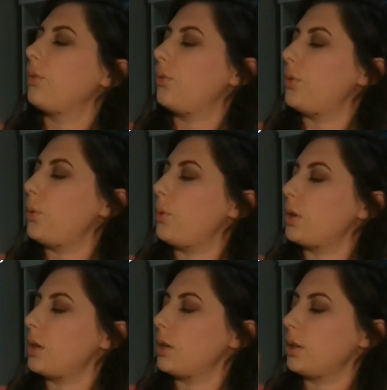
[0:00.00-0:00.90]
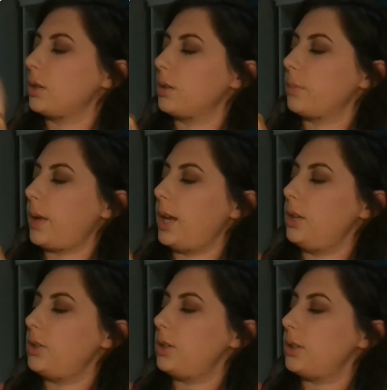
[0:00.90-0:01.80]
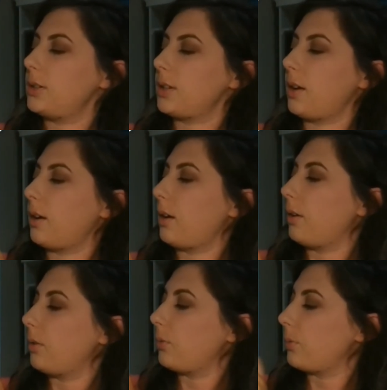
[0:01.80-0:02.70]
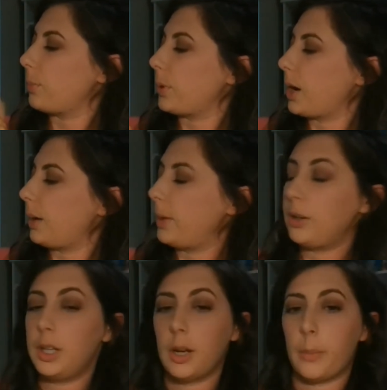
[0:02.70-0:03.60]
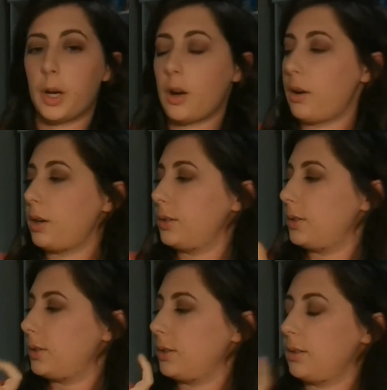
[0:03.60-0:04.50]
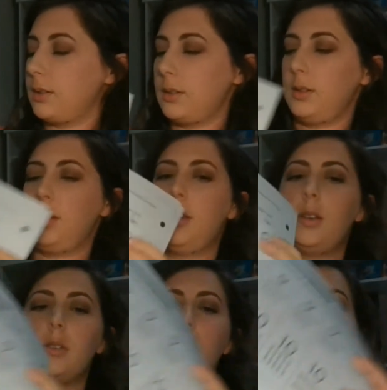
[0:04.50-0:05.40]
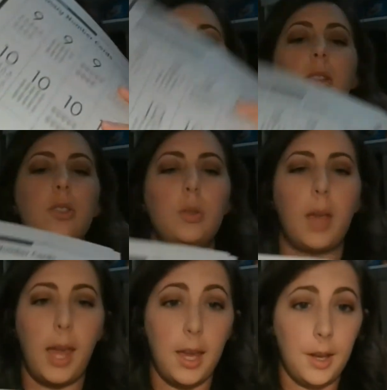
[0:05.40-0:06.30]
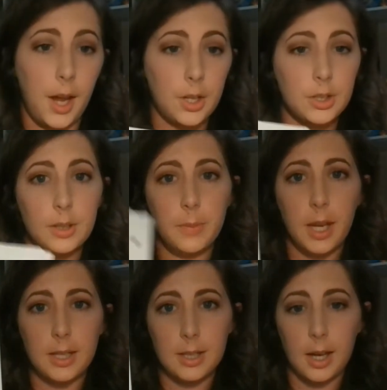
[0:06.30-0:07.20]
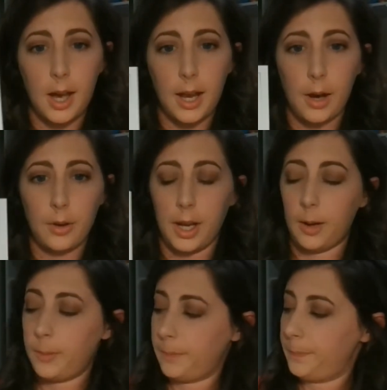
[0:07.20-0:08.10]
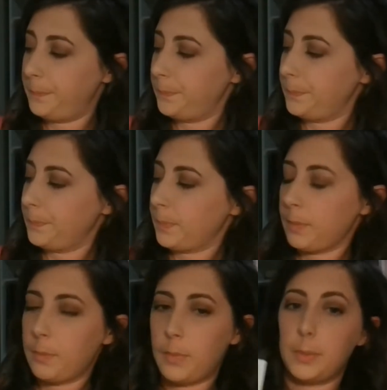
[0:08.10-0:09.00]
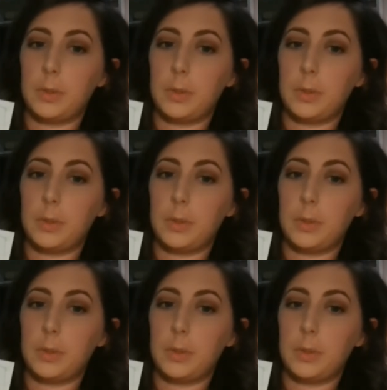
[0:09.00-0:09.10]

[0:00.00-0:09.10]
4 pages of primary number cards. So these you can actually begin to cut out now, but